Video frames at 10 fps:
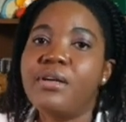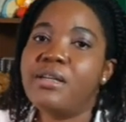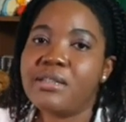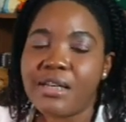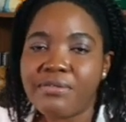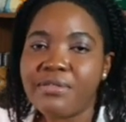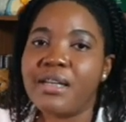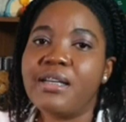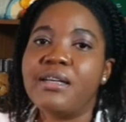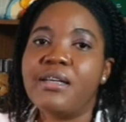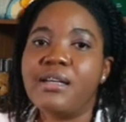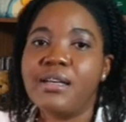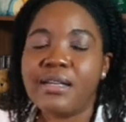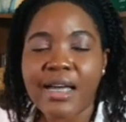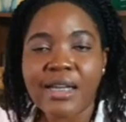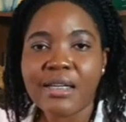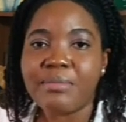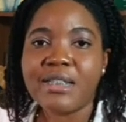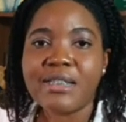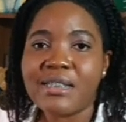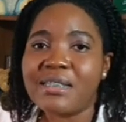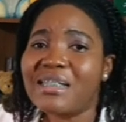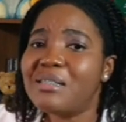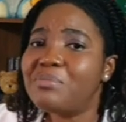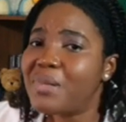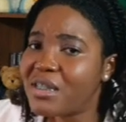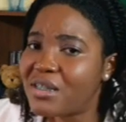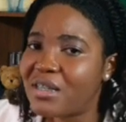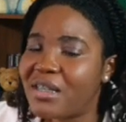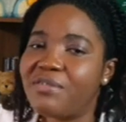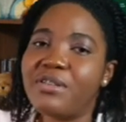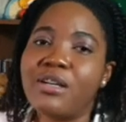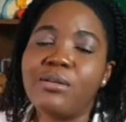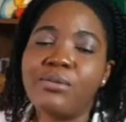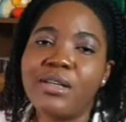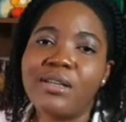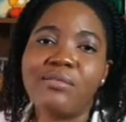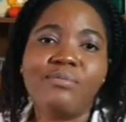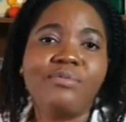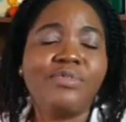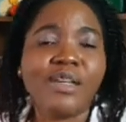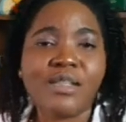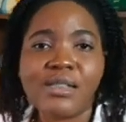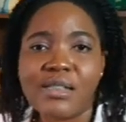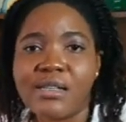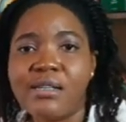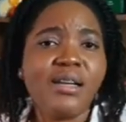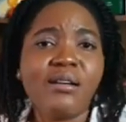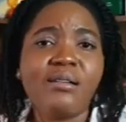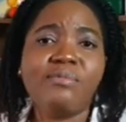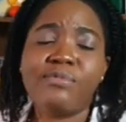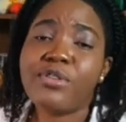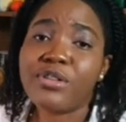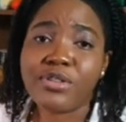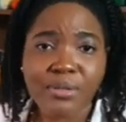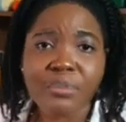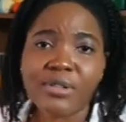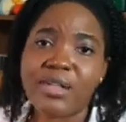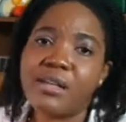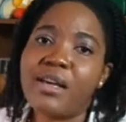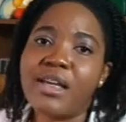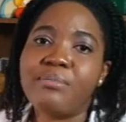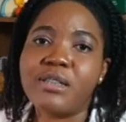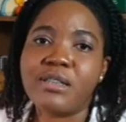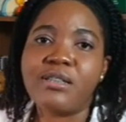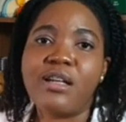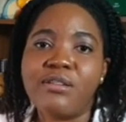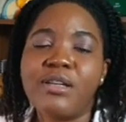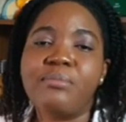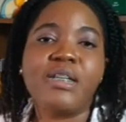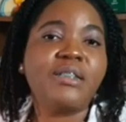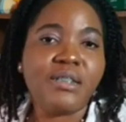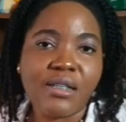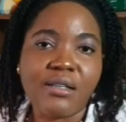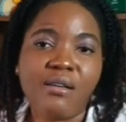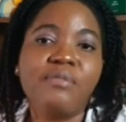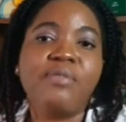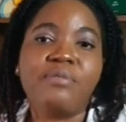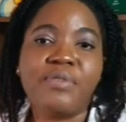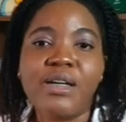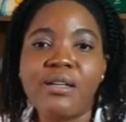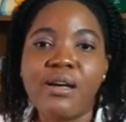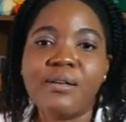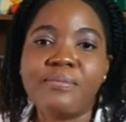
Definitely get them assessed, especially if they're looking very sick. They're vulnerable. They're not able to tolerate being sick for very long.